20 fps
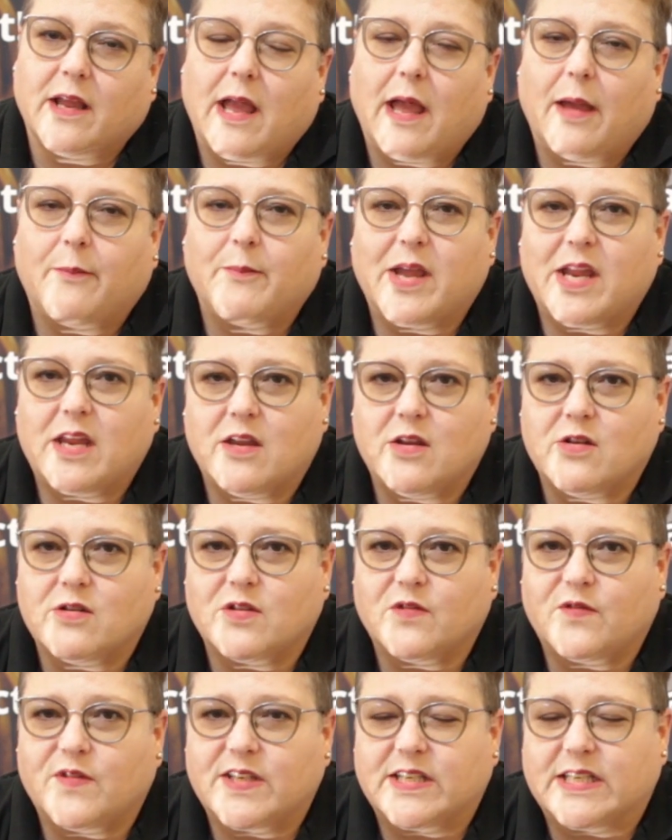and make use
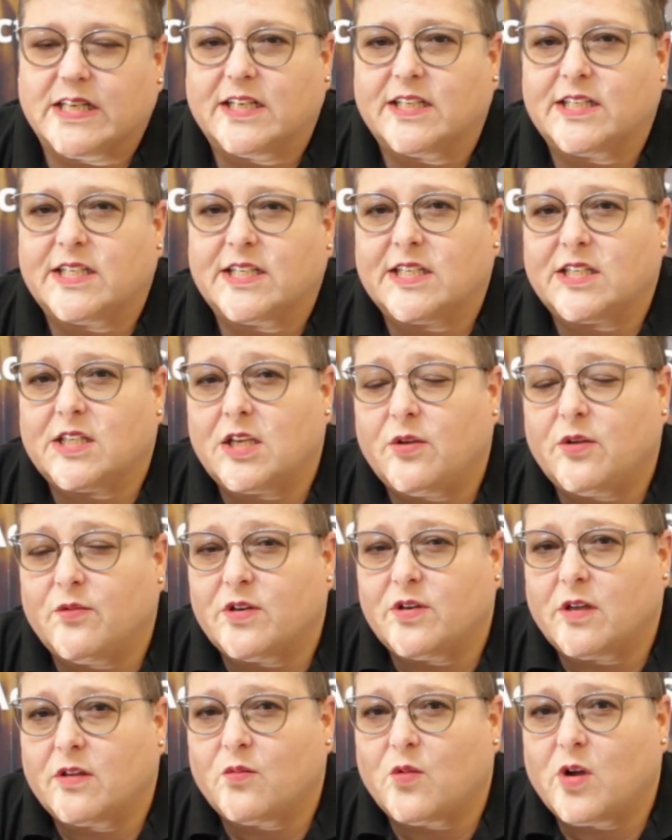of facilities that you would
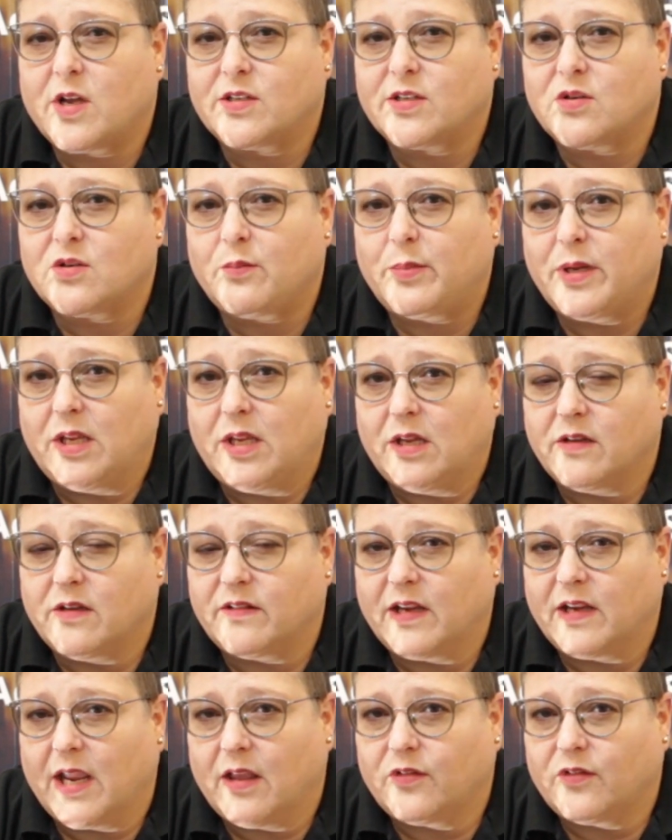otherwise not be
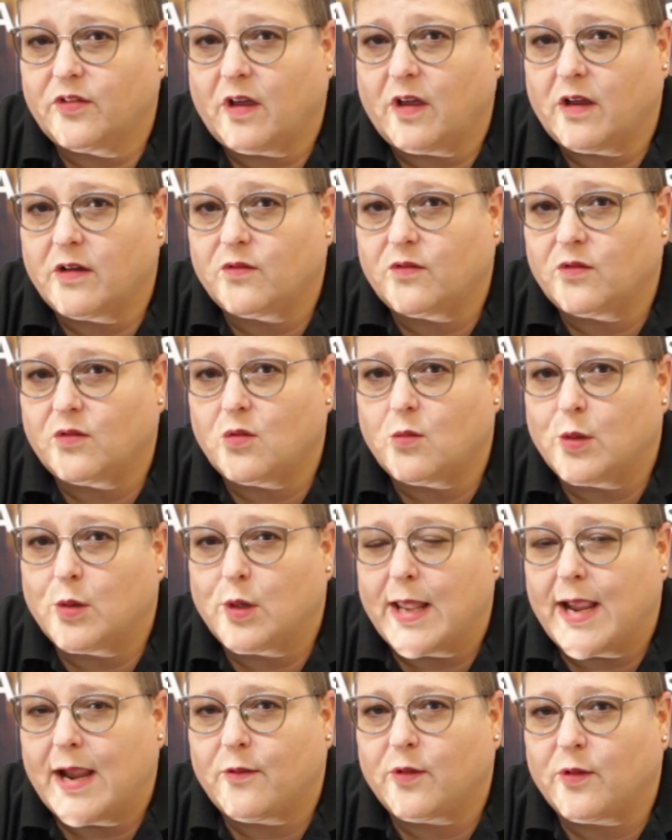using outside of normal
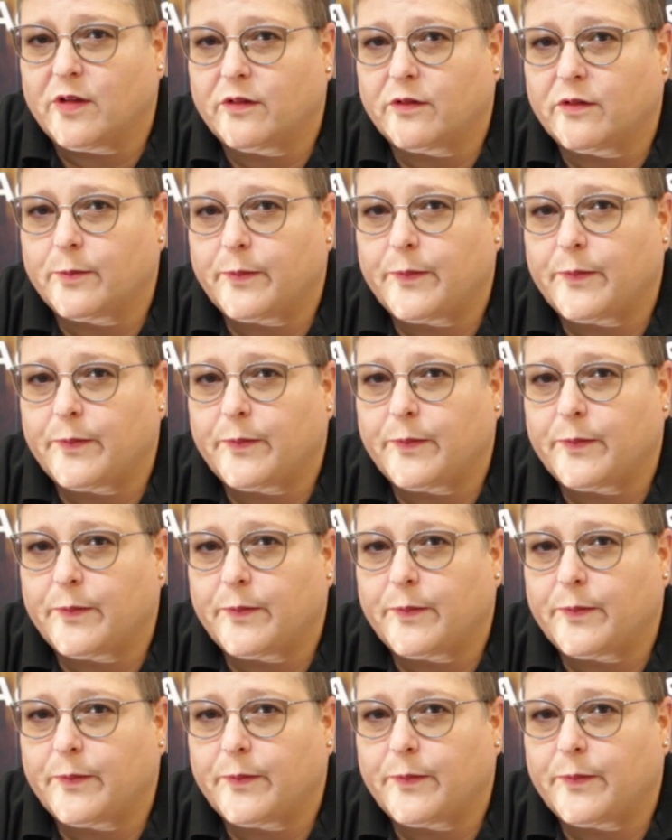hours.